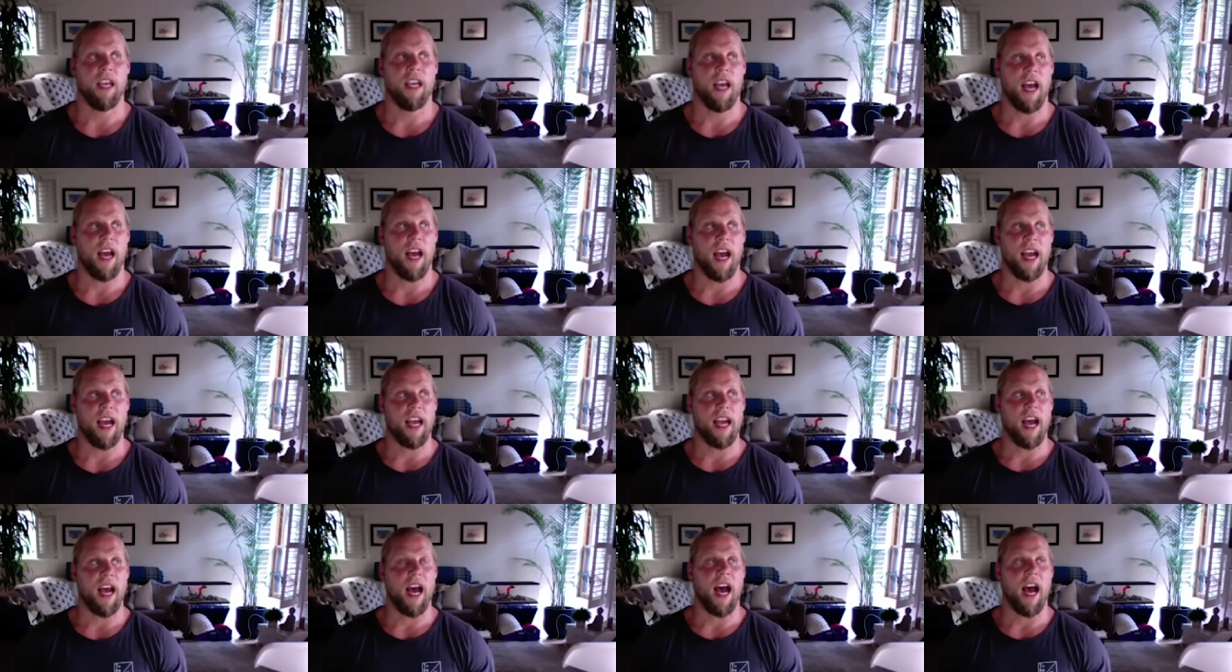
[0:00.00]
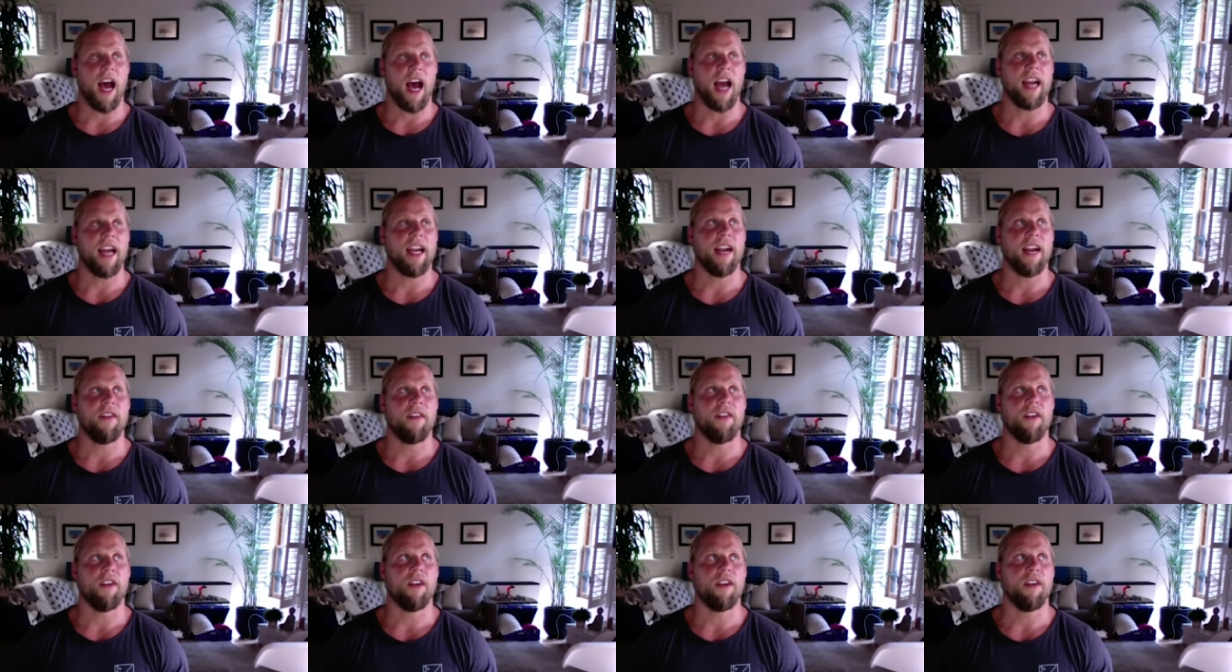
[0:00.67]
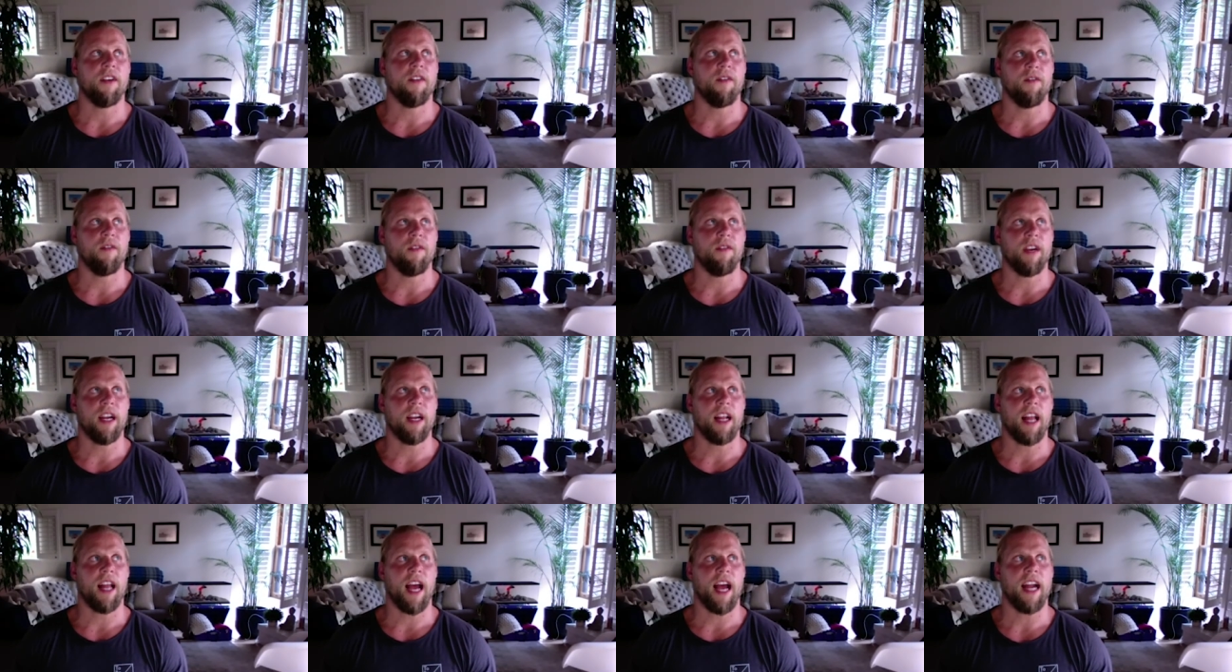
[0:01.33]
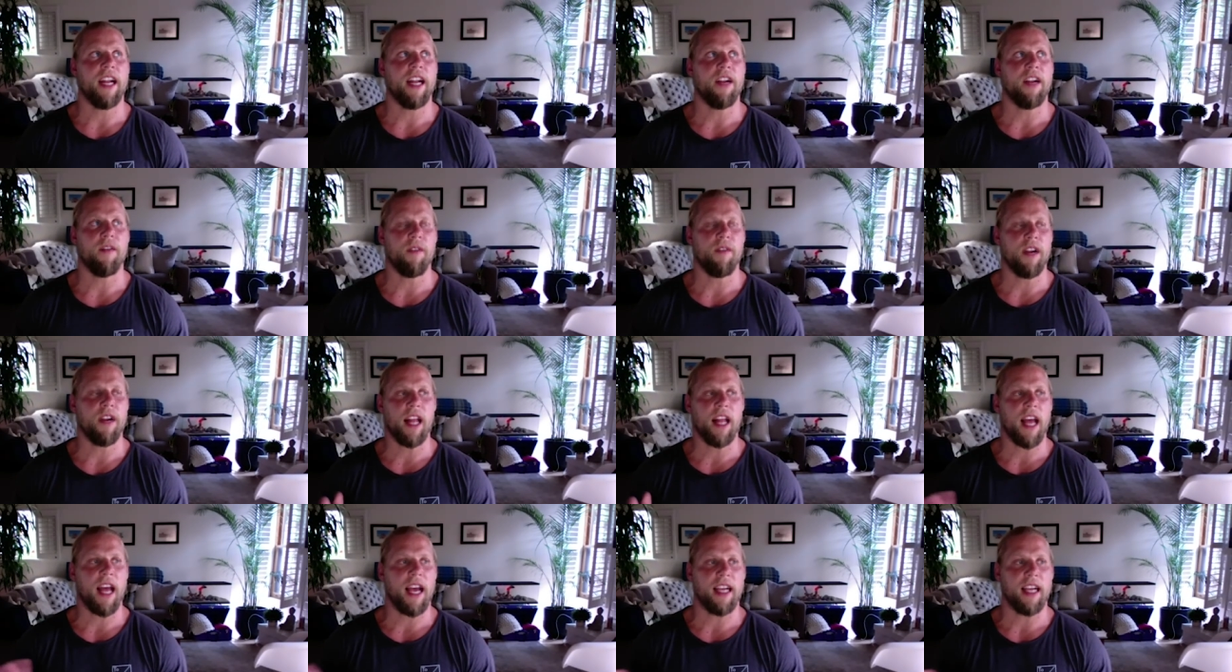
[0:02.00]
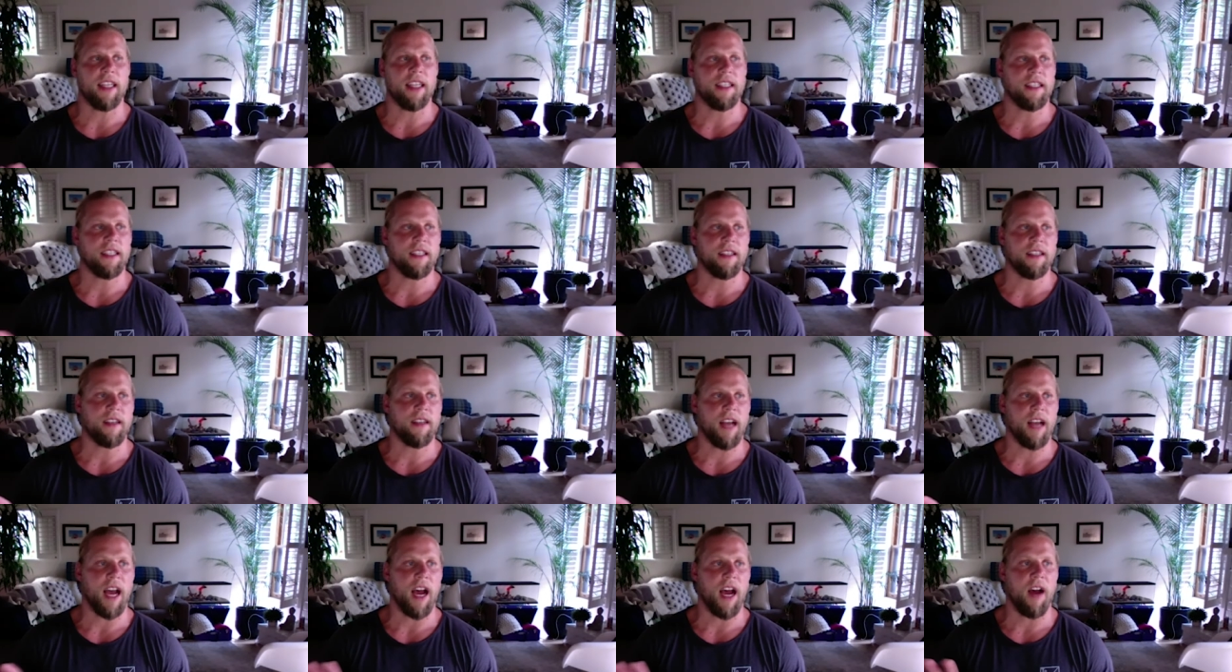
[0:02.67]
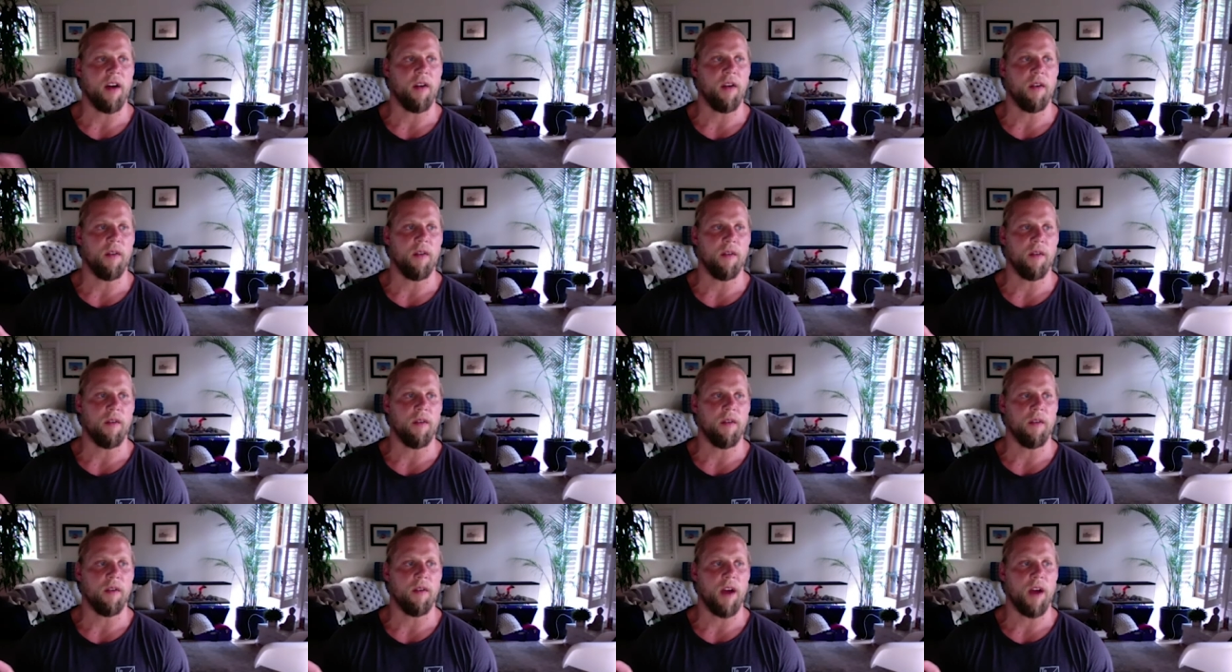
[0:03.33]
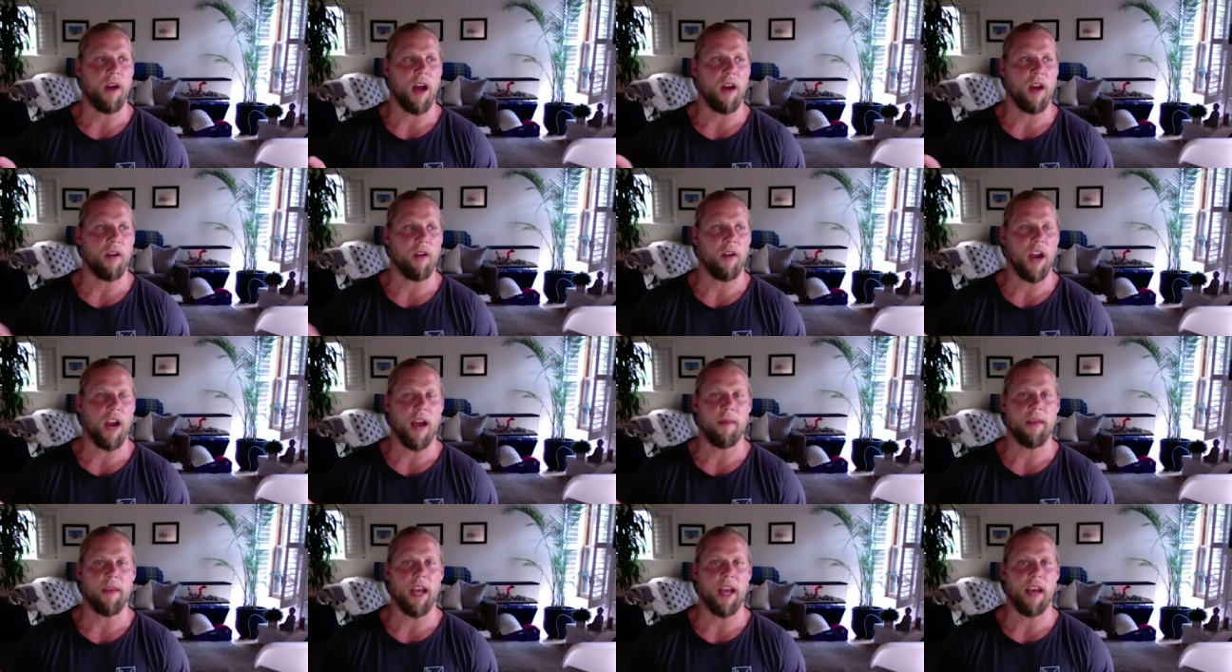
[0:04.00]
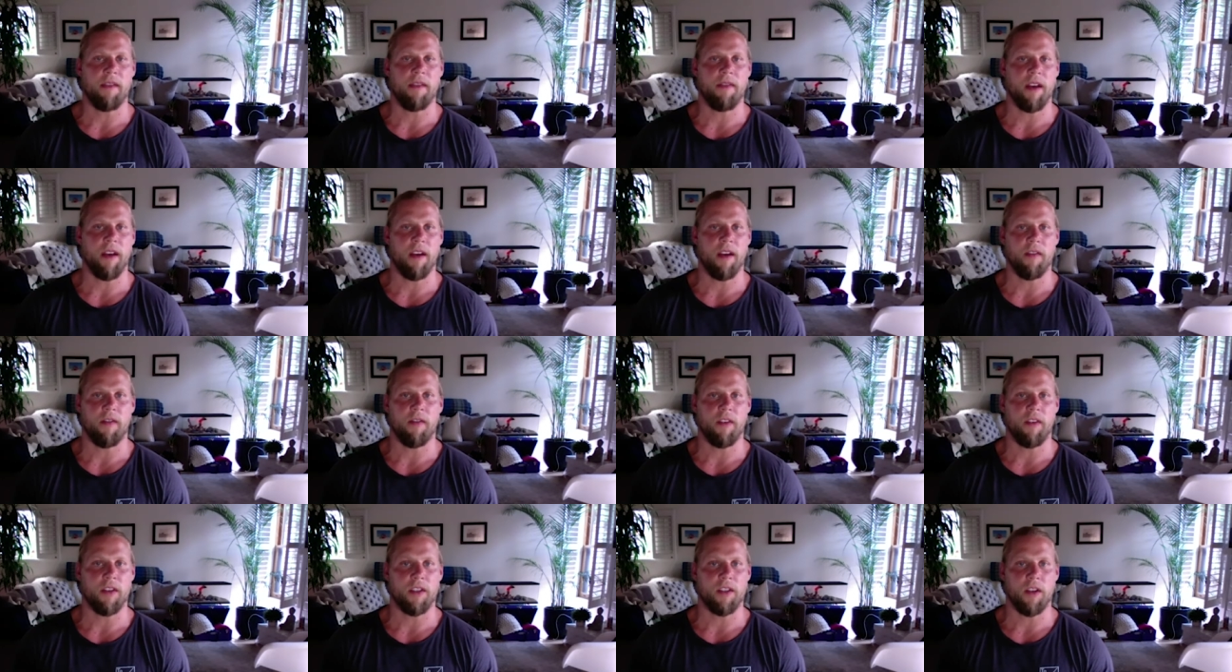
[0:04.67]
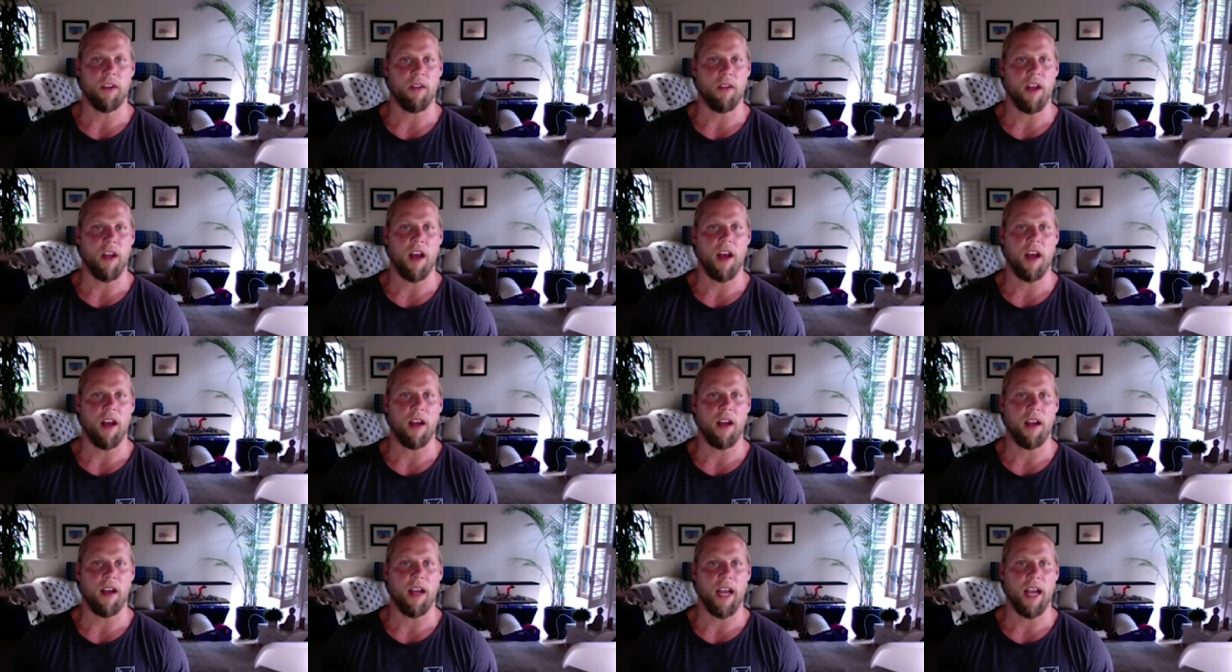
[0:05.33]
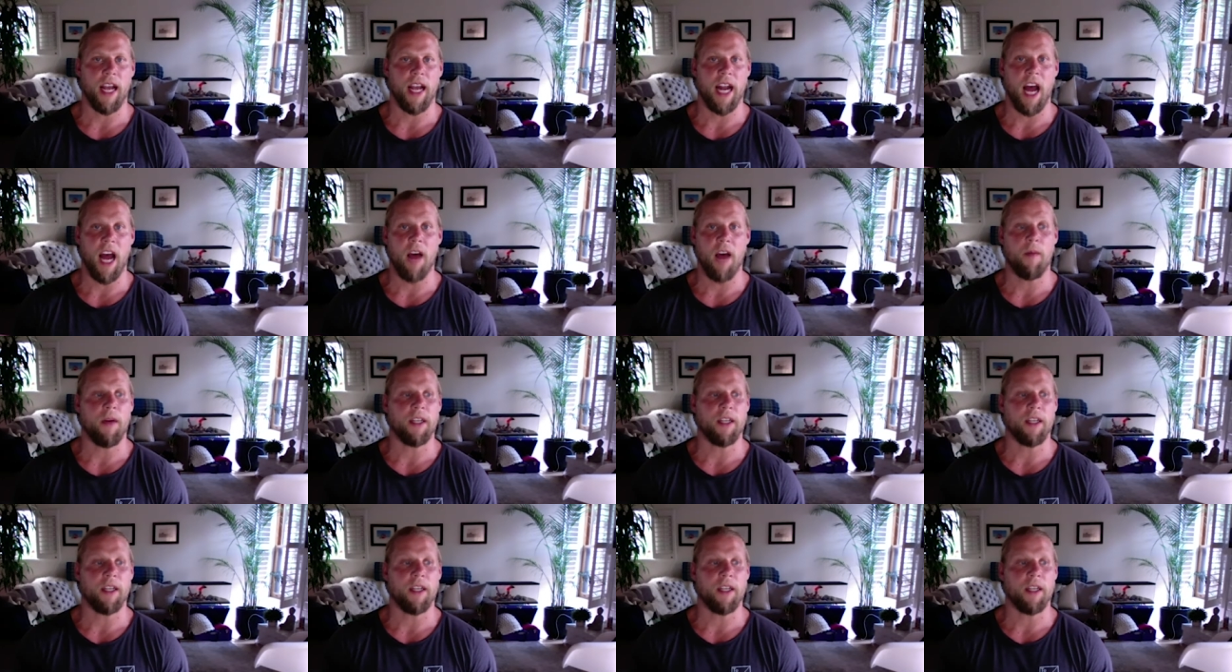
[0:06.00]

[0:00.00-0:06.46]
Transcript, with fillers: I I never real I didn't realize how how crappy I felt for so long and how mm.